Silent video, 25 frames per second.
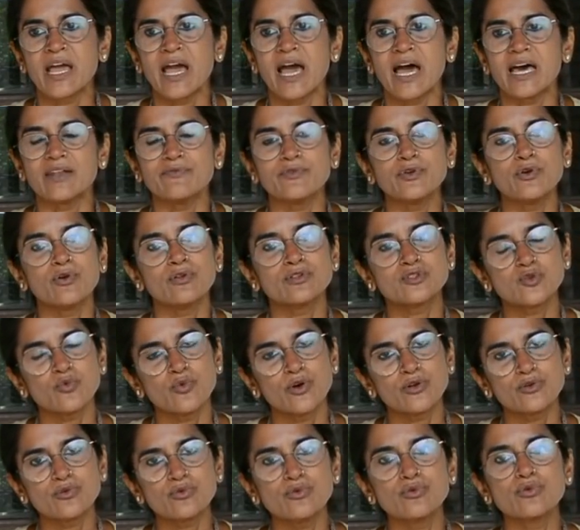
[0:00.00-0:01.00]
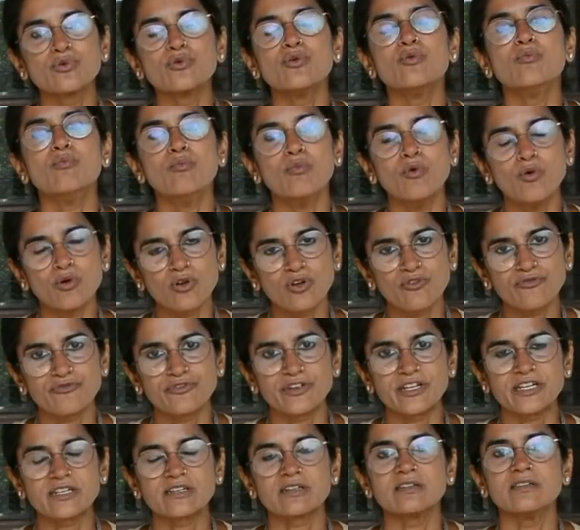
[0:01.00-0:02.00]
And we also want to grow more of
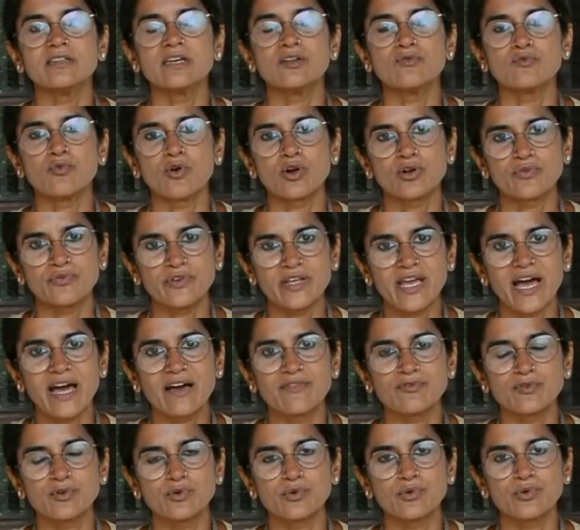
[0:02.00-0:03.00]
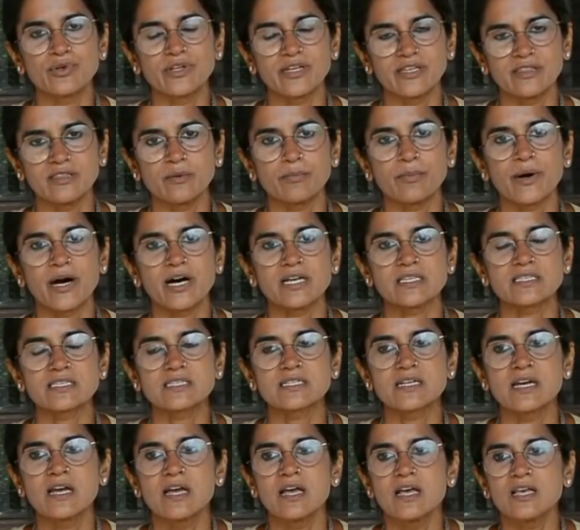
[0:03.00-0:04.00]
it than what we have grown in the
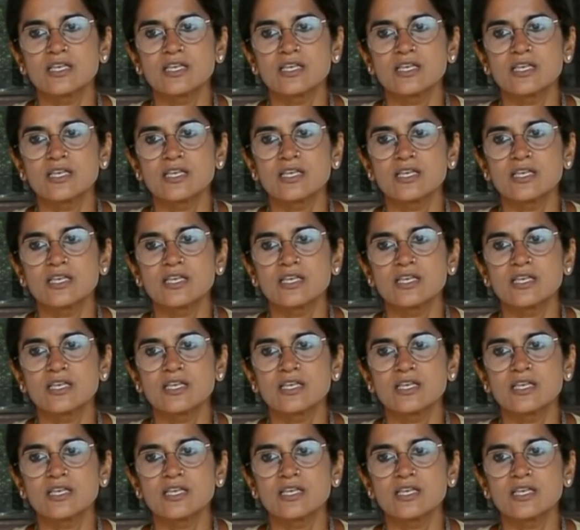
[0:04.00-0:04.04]
past.